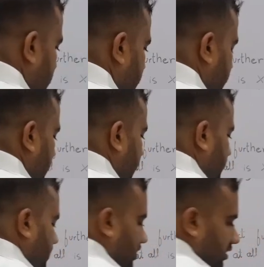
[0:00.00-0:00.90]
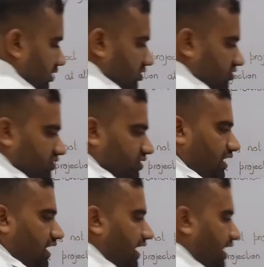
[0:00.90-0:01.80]
is our class,
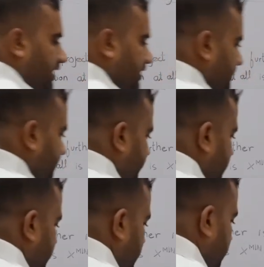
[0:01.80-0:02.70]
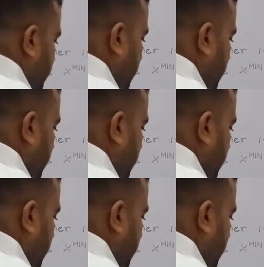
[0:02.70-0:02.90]
and this is